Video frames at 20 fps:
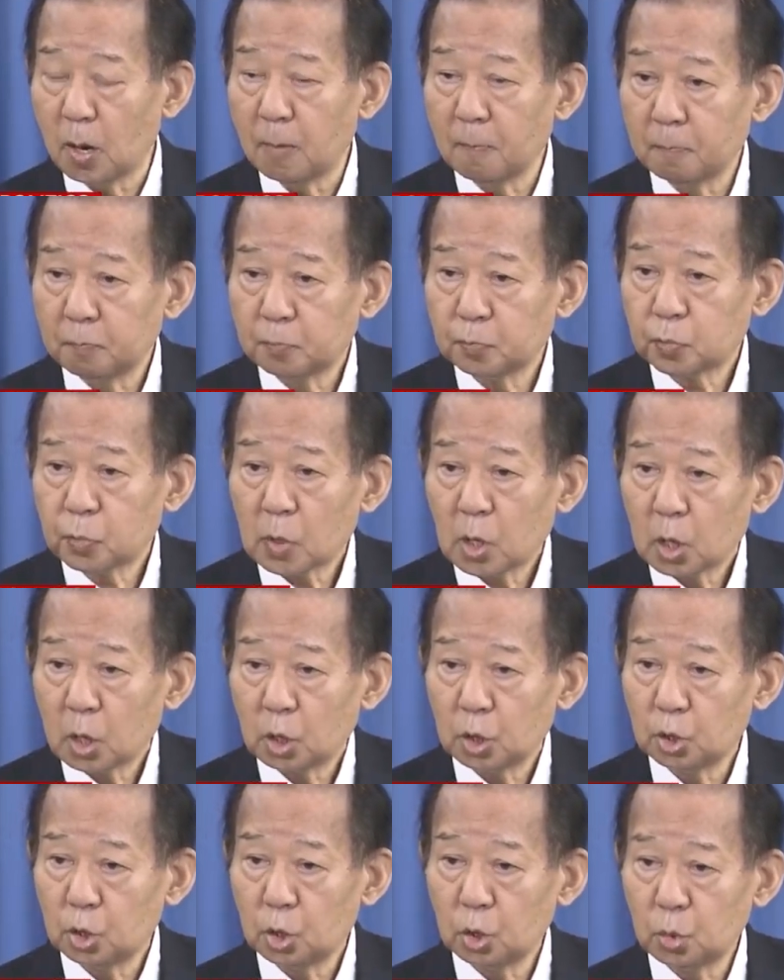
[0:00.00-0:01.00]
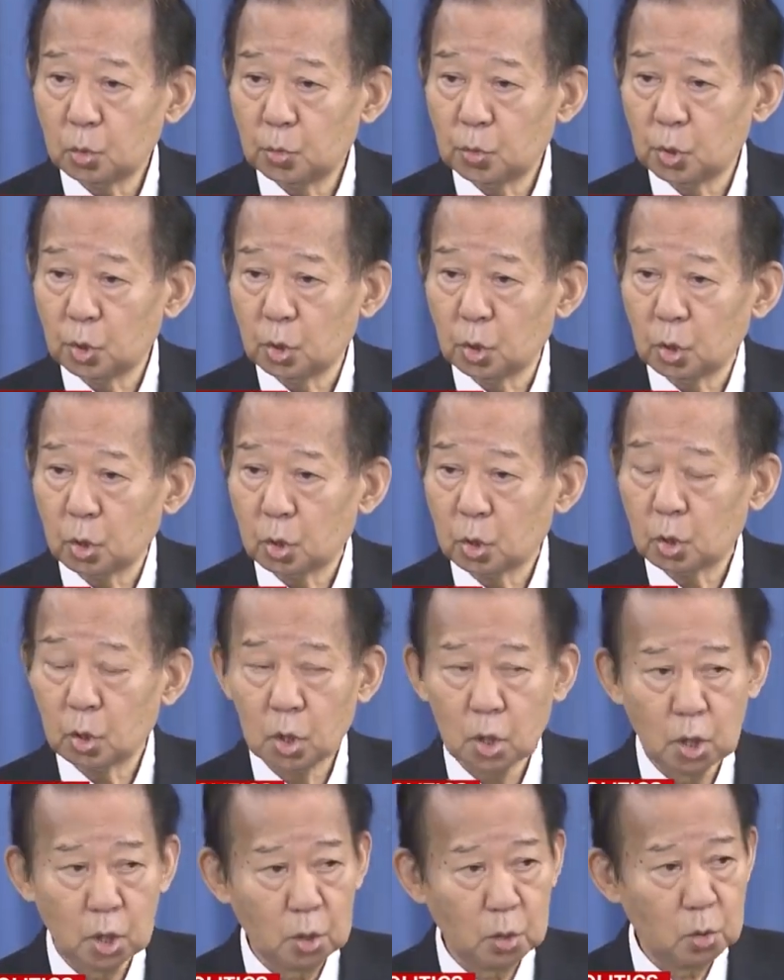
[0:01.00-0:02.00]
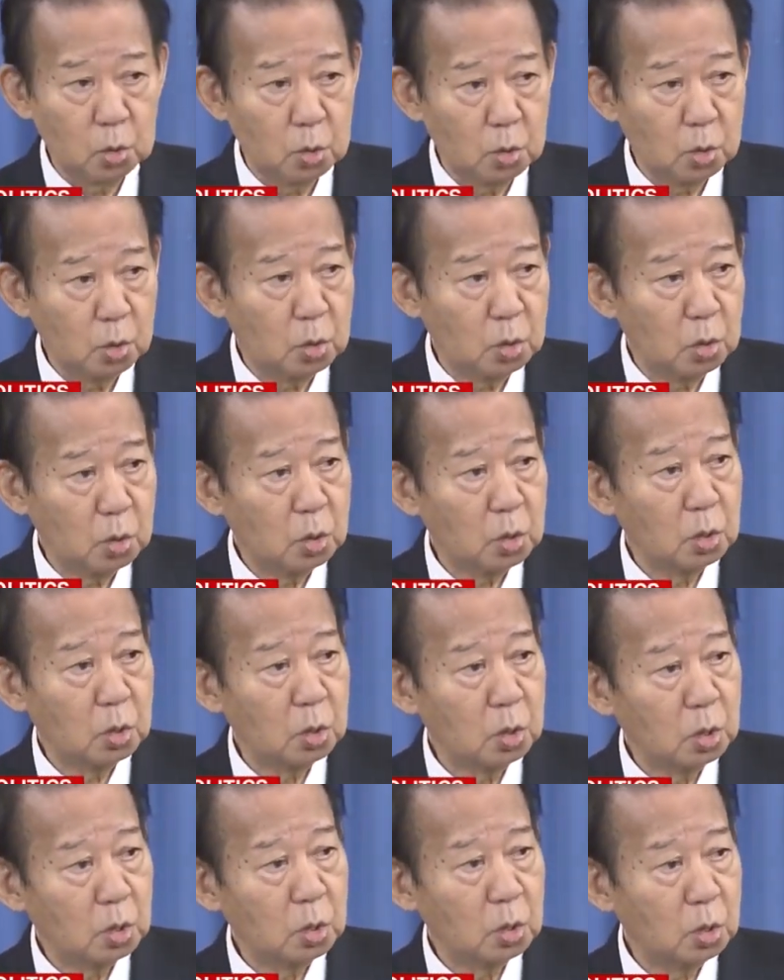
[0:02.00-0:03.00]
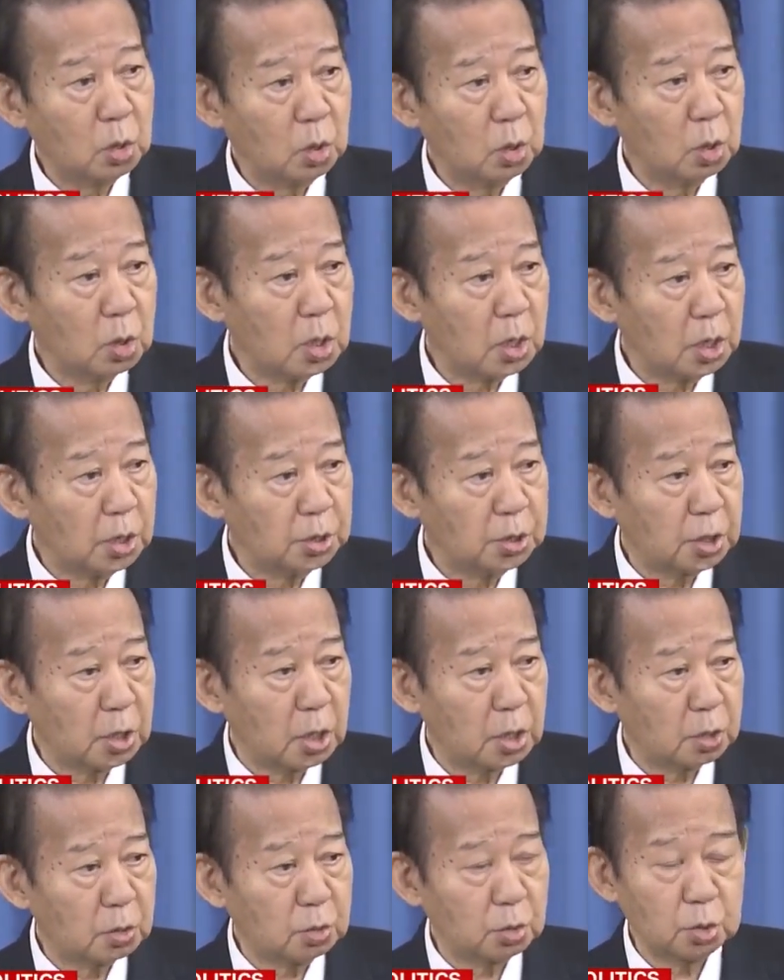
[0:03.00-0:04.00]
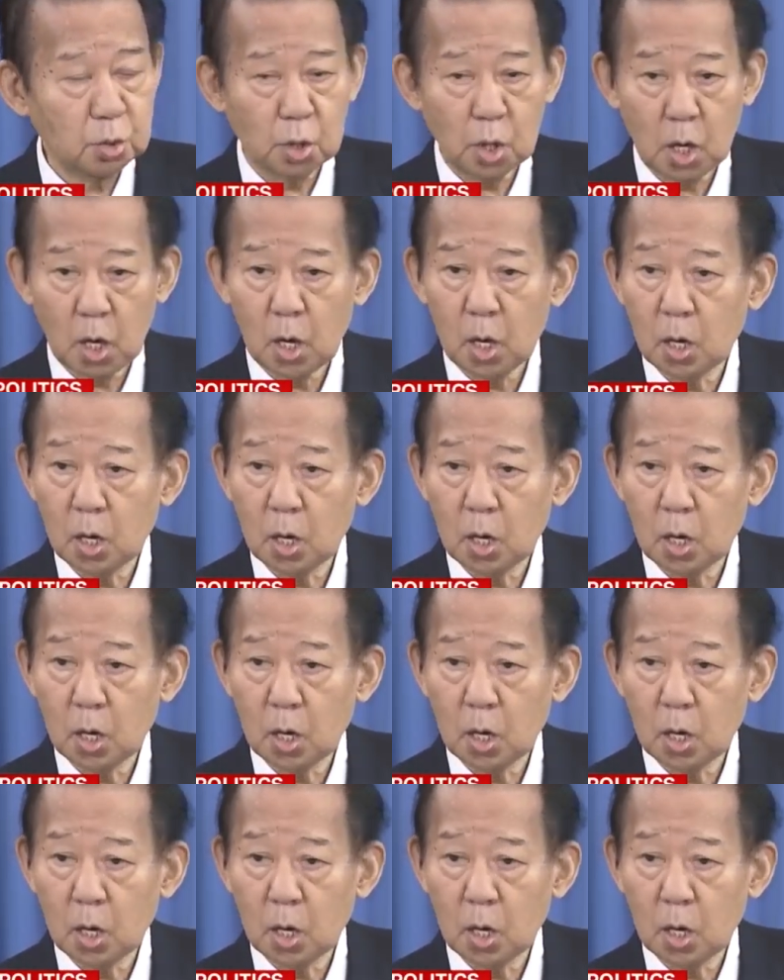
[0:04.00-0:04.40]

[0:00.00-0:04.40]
for women to, quote, understand what kind of political discussions are happening.